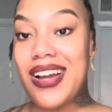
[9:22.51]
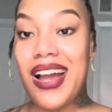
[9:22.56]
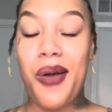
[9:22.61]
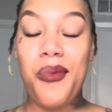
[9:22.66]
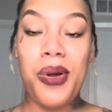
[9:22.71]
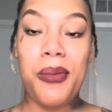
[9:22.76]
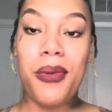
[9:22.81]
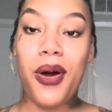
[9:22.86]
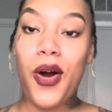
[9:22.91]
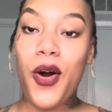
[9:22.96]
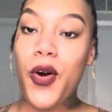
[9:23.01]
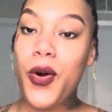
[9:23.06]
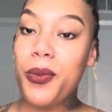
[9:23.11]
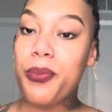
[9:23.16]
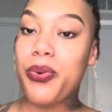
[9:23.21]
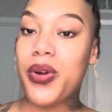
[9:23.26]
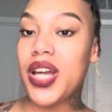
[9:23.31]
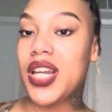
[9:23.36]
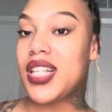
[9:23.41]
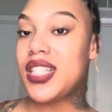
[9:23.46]
I went my whole
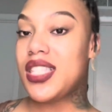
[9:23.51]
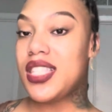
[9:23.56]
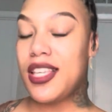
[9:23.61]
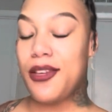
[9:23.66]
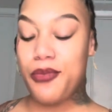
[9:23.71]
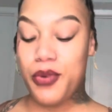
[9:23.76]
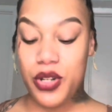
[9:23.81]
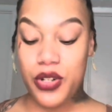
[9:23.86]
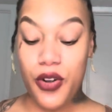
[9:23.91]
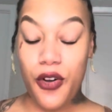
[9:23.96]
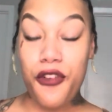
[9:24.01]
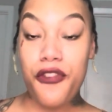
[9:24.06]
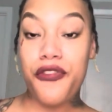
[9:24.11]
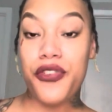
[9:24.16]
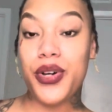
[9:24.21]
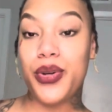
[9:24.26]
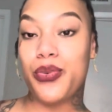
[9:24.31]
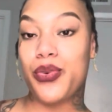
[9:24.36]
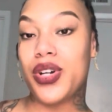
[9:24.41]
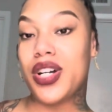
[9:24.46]
pregnancy with no
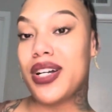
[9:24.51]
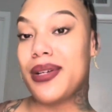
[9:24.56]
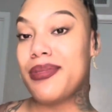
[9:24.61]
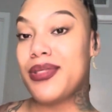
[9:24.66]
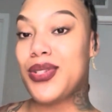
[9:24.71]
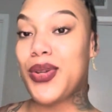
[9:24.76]
foot rubs,